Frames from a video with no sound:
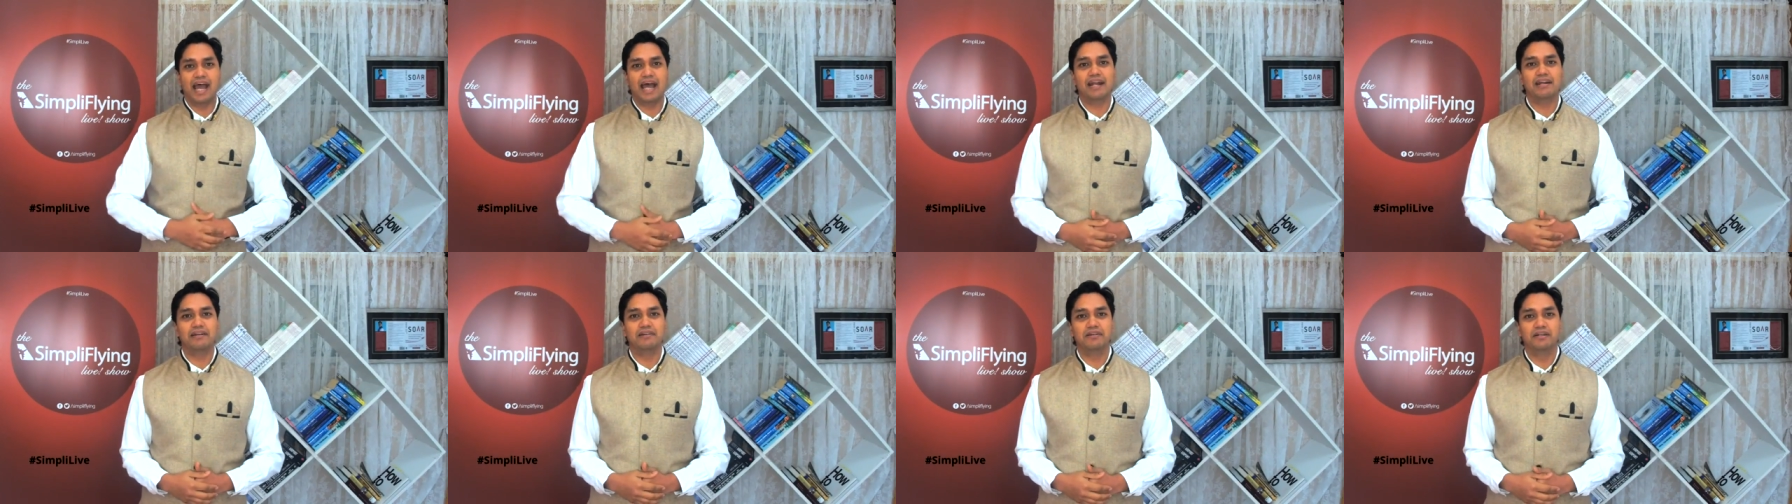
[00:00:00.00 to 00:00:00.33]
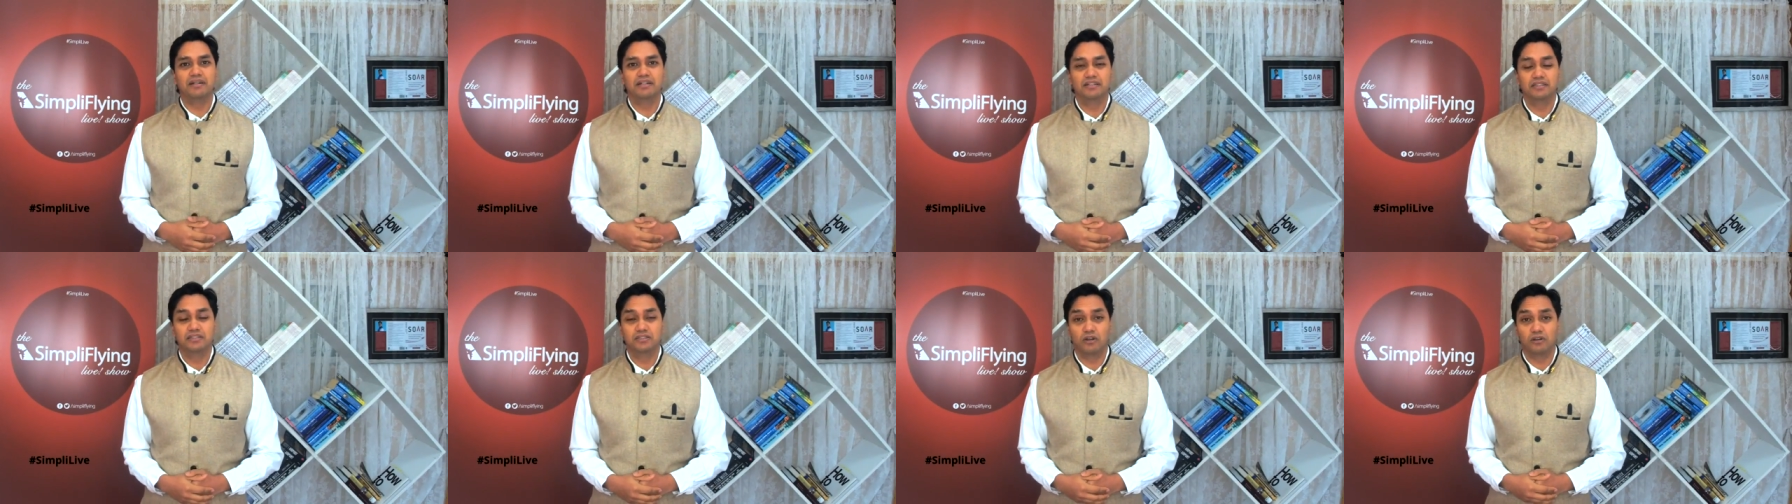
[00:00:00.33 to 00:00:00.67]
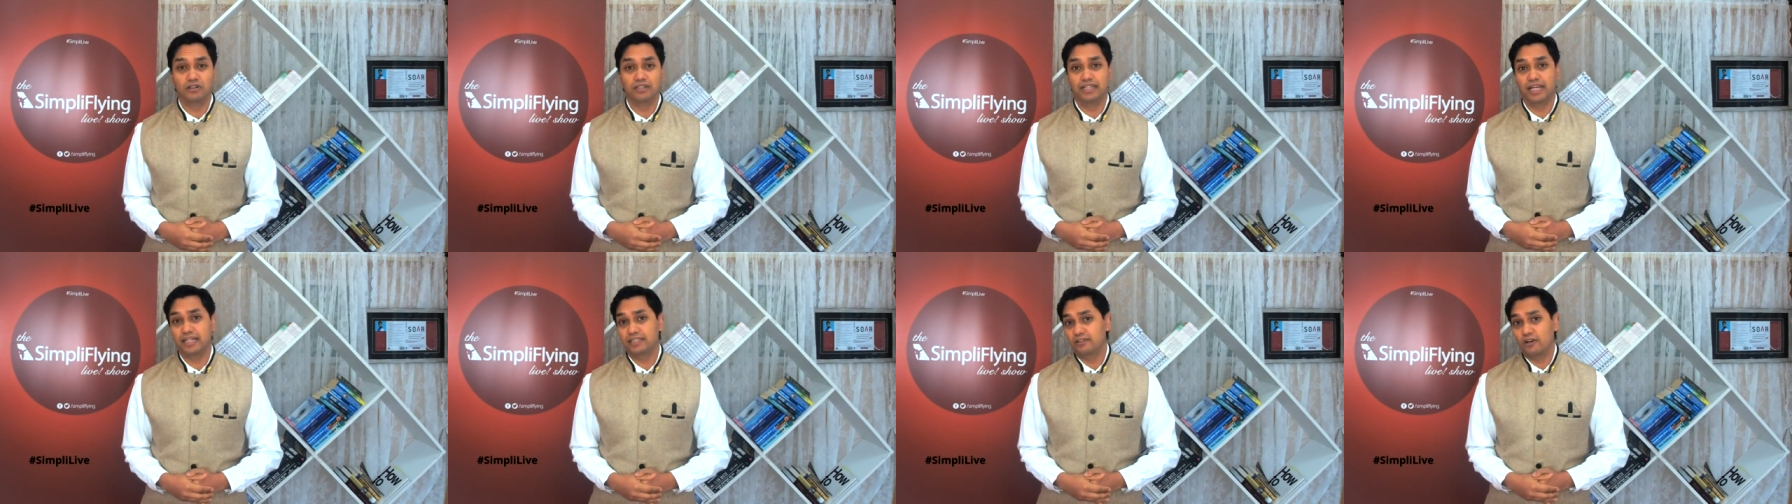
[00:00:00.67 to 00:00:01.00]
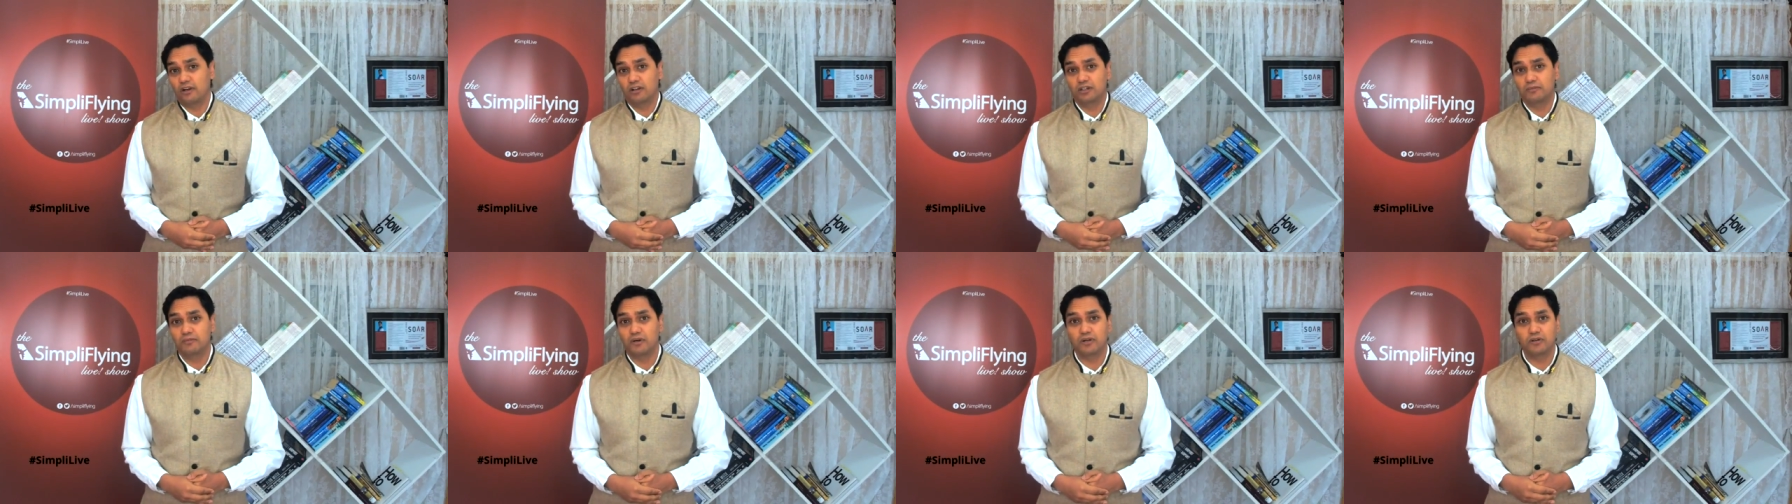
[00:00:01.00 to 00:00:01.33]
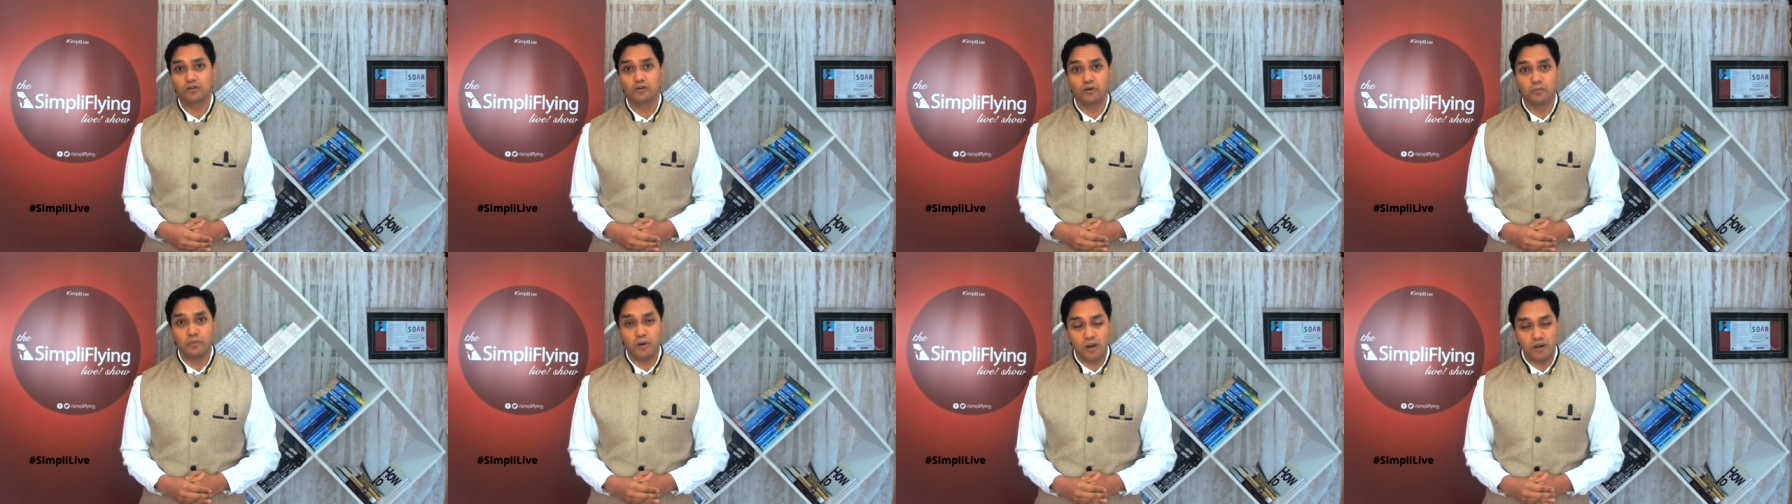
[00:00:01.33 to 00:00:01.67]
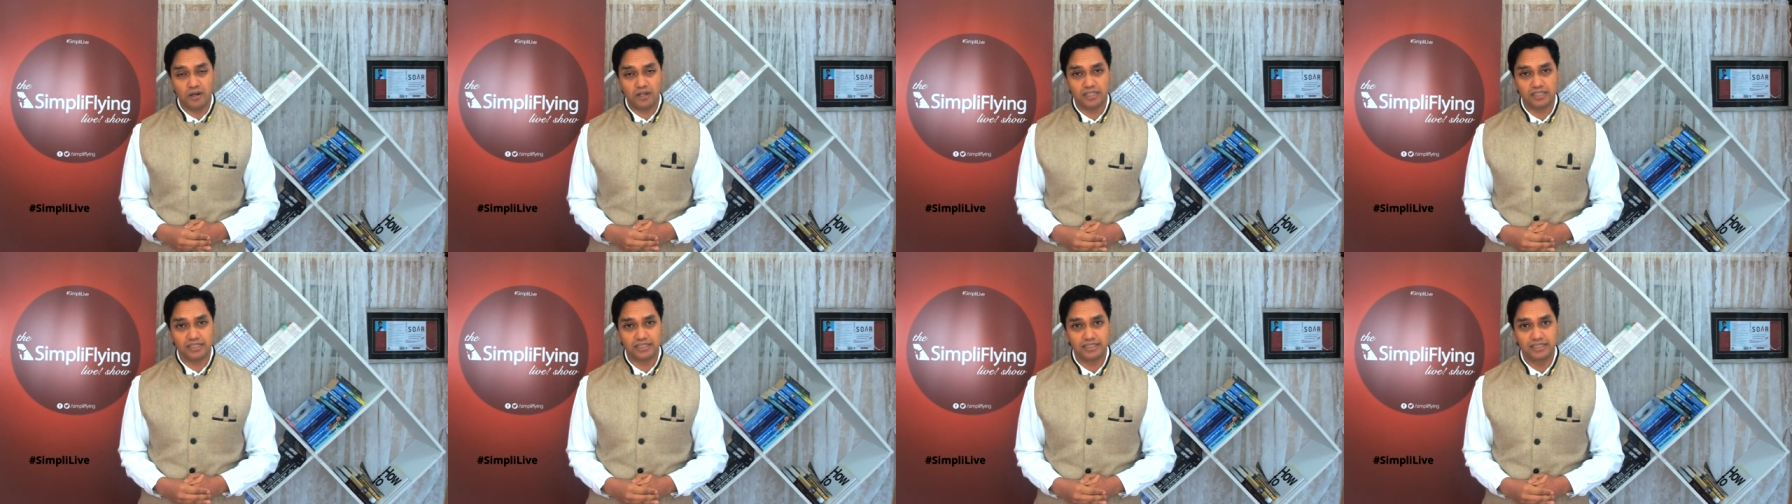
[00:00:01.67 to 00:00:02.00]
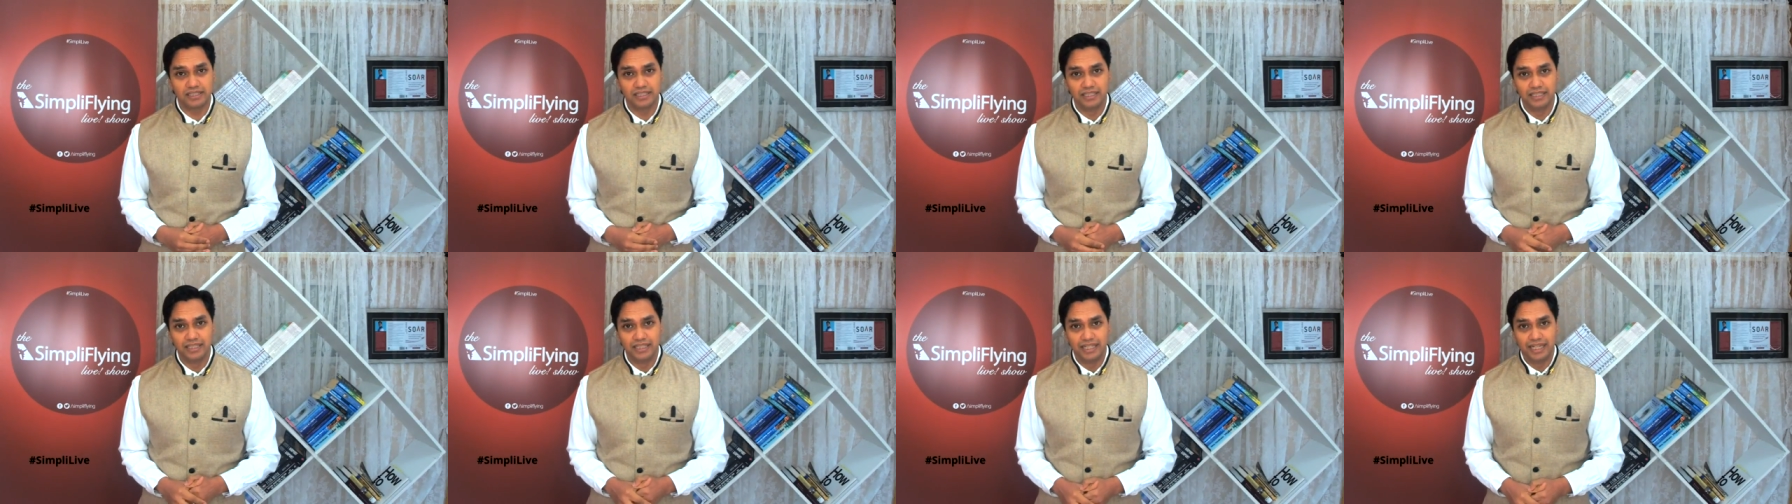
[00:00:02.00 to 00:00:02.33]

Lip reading: ad that talked about no borders.